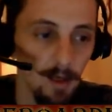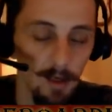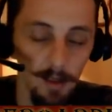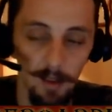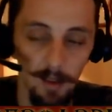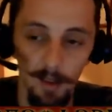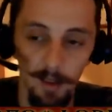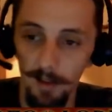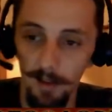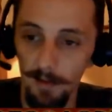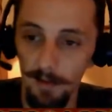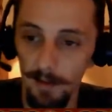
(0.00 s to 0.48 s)

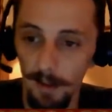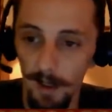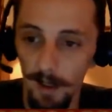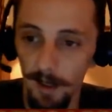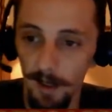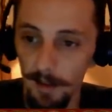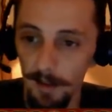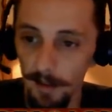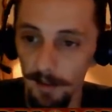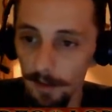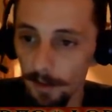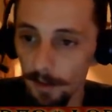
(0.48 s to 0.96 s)
It
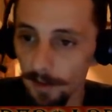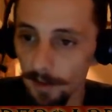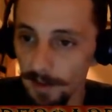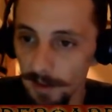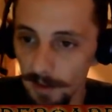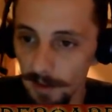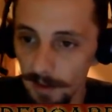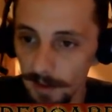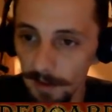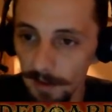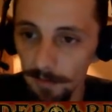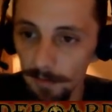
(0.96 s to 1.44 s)
it
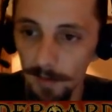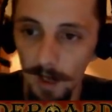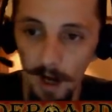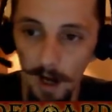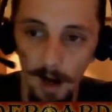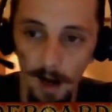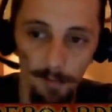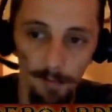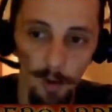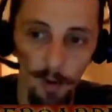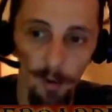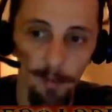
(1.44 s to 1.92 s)
sees some
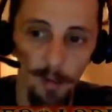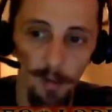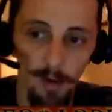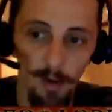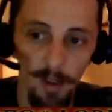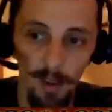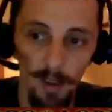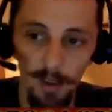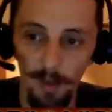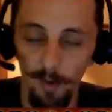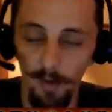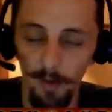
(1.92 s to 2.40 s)
combo
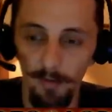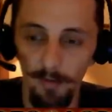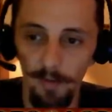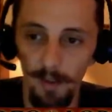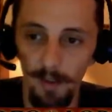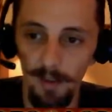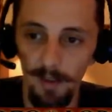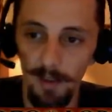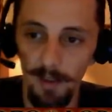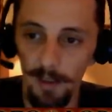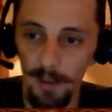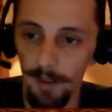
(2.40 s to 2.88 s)
play, and
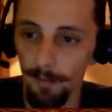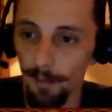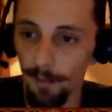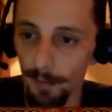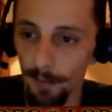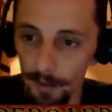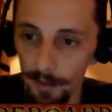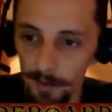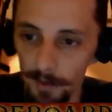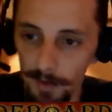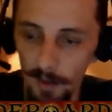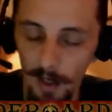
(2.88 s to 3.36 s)
things that can
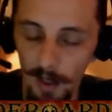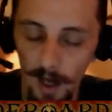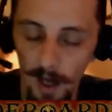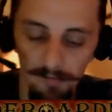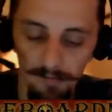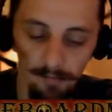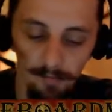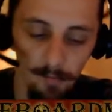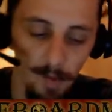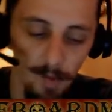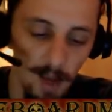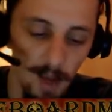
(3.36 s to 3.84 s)
produce a lot
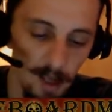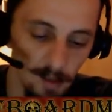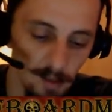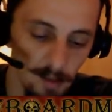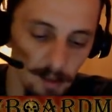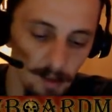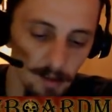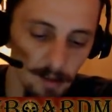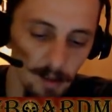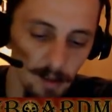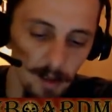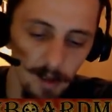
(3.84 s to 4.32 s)
of
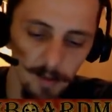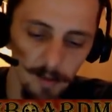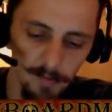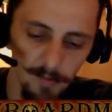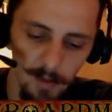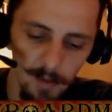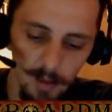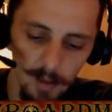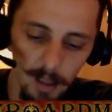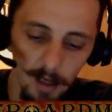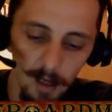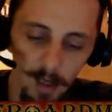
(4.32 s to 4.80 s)
mana.
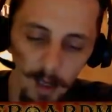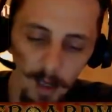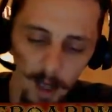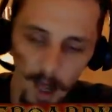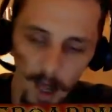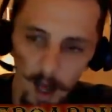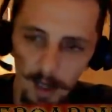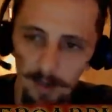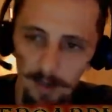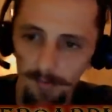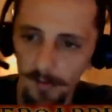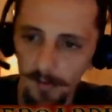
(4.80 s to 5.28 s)
There's a
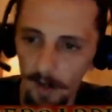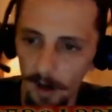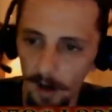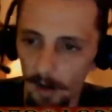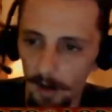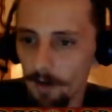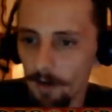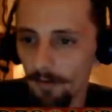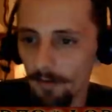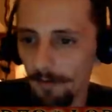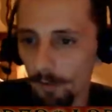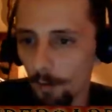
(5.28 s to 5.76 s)
lot of
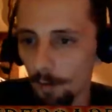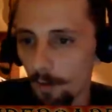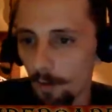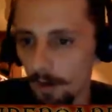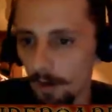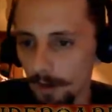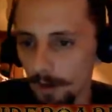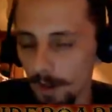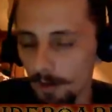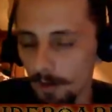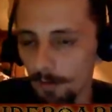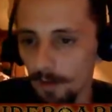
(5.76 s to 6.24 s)
call for
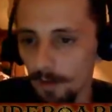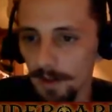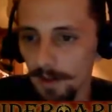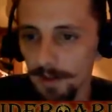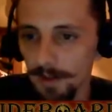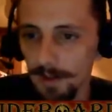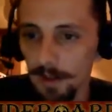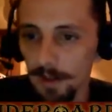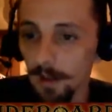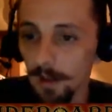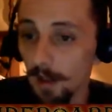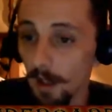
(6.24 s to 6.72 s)
Walking
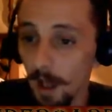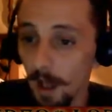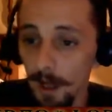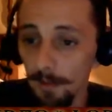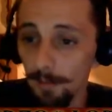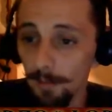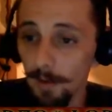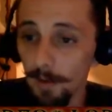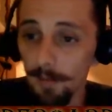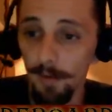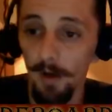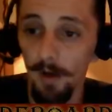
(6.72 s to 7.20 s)
Ballista, and a lot of
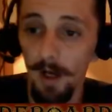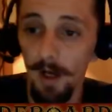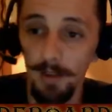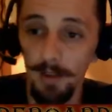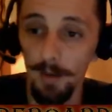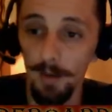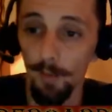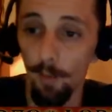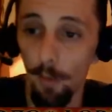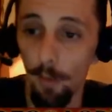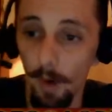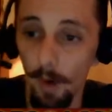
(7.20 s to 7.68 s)
people
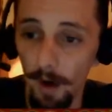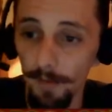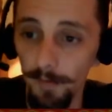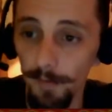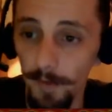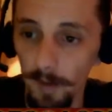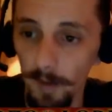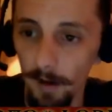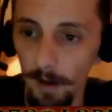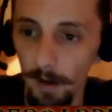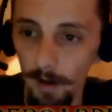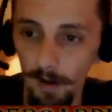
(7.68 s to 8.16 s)
actually want
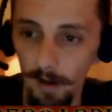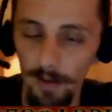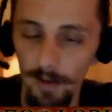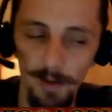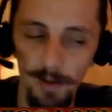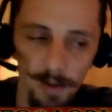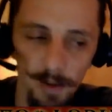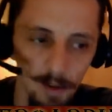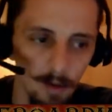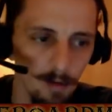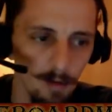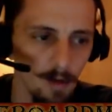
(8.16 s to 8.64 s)
the card.
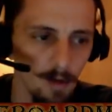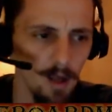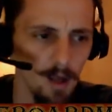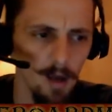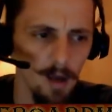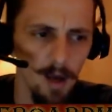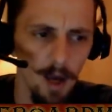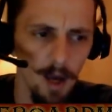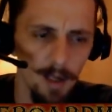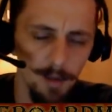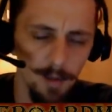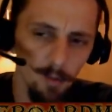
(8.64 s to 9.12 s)
So
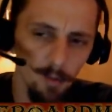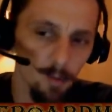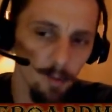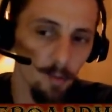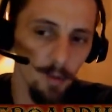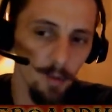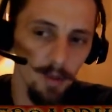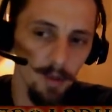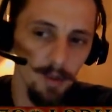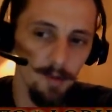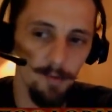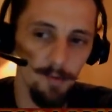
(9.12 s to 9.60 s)
I don't
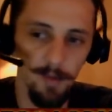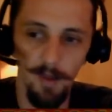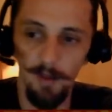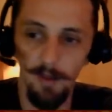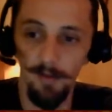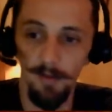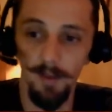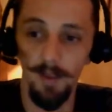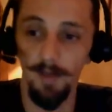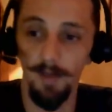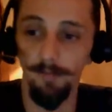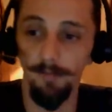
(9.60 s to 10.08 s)
really think
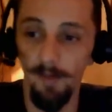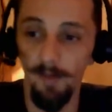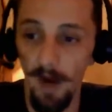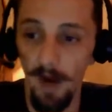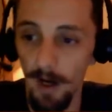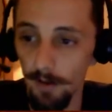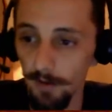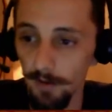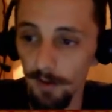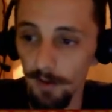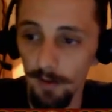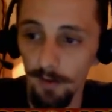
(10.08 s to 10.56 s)
that the
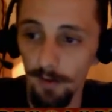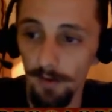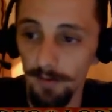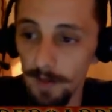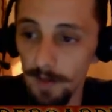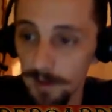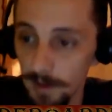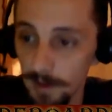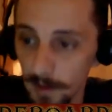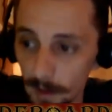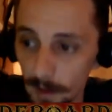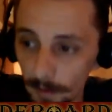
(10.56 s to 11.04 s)
value of
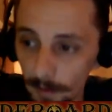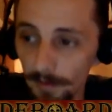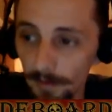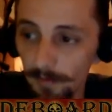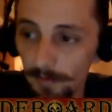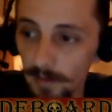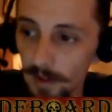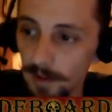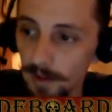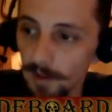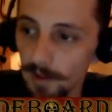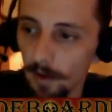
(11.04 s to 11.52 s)
some of
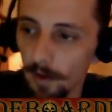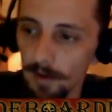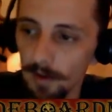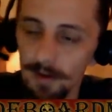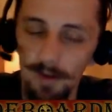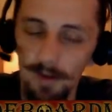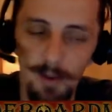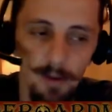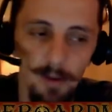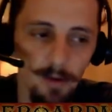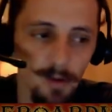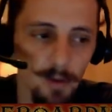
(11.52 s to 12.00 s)
these cards
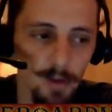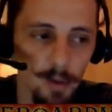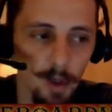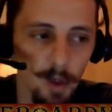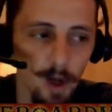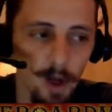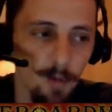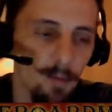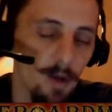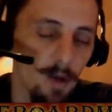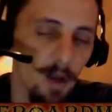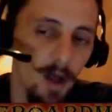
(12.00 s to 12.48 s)
is going to
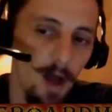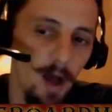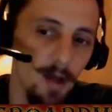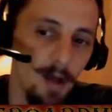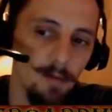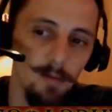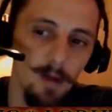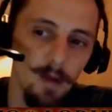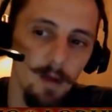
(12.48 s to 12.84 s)
drop a lot.